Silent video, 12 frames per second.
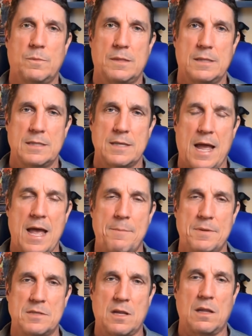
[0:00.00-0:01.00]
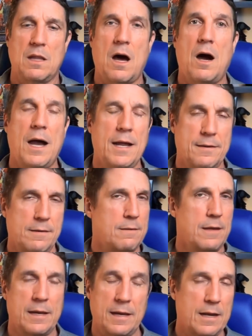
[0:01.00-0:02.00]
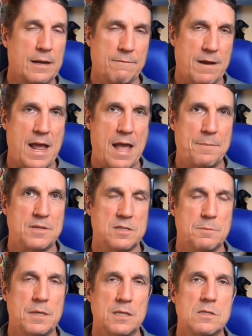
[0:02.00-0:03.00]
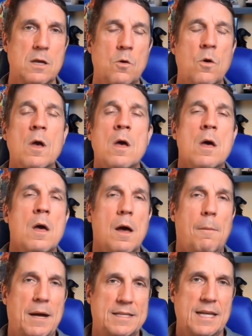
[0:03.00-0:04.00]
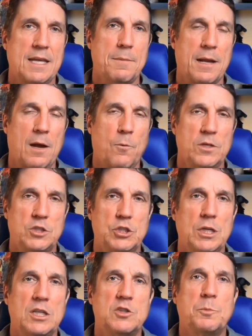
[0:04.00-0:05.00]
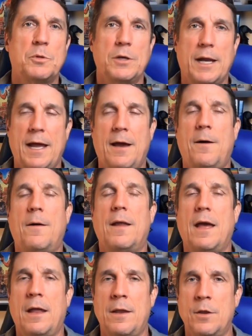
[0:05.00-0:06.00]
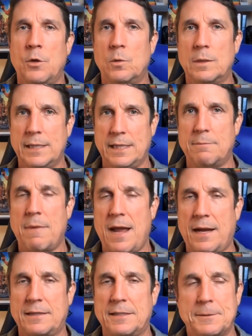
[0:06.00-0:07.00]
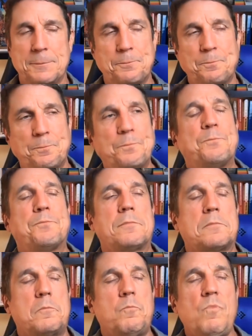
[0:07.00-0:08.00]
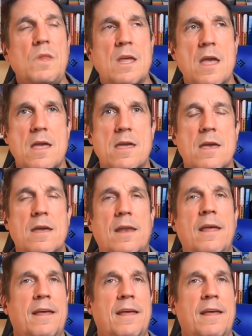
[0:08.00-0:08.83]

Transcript: this happens a lot, and it even happens to me. So my team and I, we just put out a new lead magnet, and